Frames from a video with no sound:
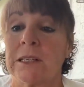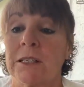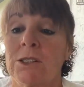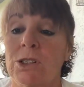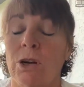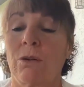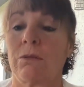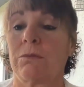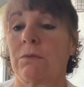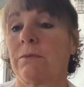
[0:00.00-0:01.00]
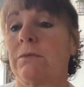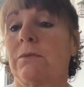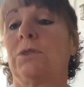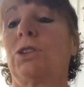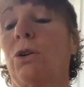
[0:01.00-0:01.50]
So
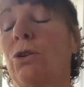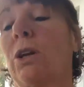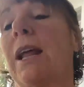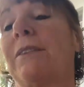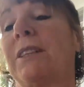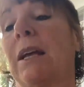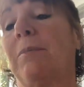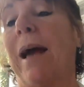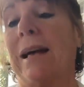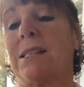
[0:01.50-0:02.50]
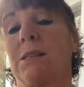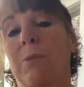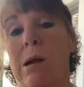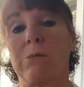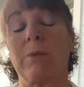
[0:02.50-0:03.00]
you're going to have to get past
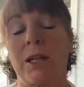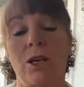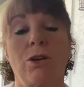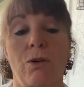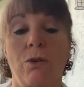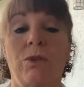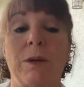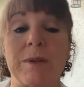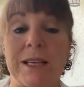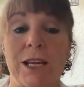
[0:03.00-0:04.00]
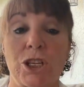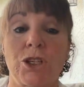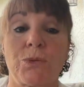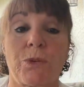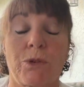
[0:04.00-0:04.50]
probably your own
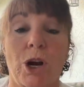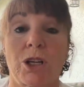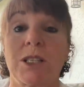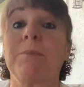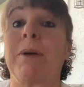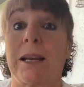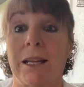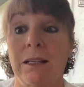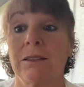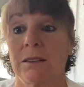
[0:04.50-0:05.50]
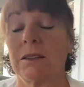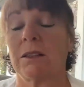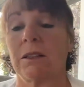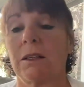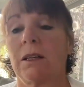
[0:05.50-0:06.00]
limitations with regard to money
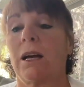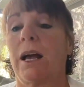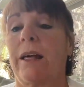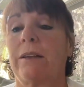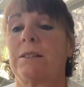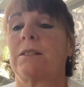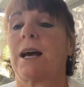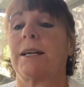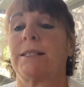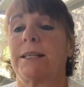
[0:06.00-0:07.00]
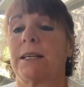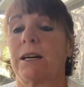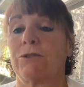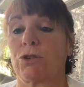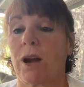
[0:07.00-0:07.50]
and the idea
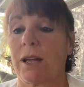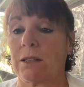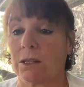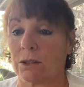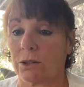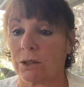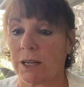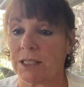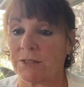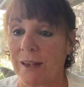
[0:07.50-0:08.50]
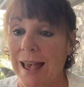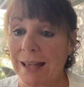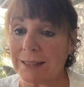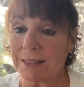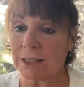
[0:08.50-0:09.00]
of trying to learn as
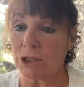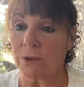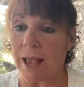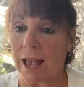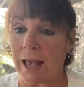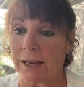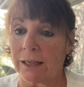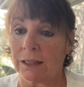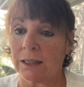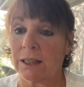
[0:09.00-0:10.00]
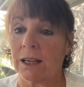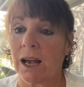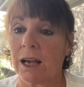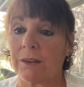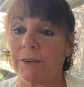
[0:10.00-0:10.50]
fast as you can
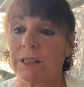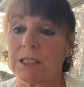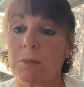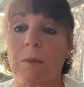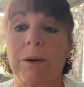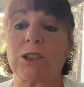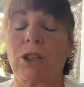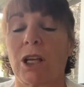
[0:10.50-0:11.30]
on a very small budget.